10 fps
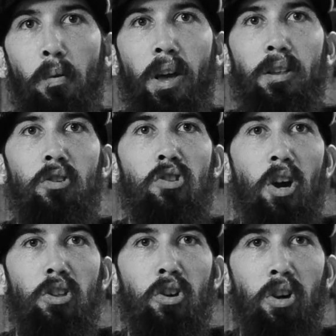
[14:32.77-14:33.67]
way to
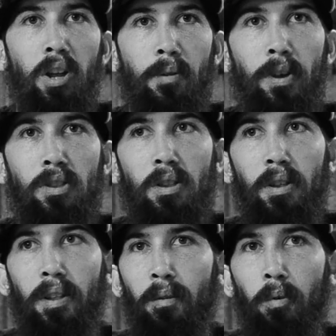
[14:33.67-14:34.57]
judge a good image
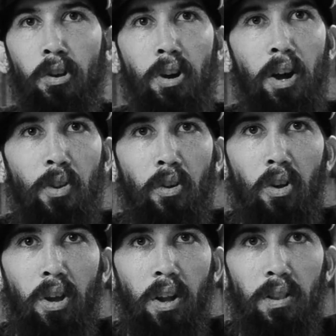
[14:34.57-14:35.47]
while you're out there
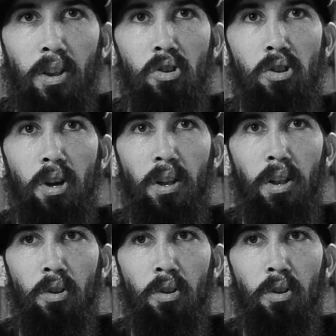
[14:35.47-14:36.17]
looking at this shit.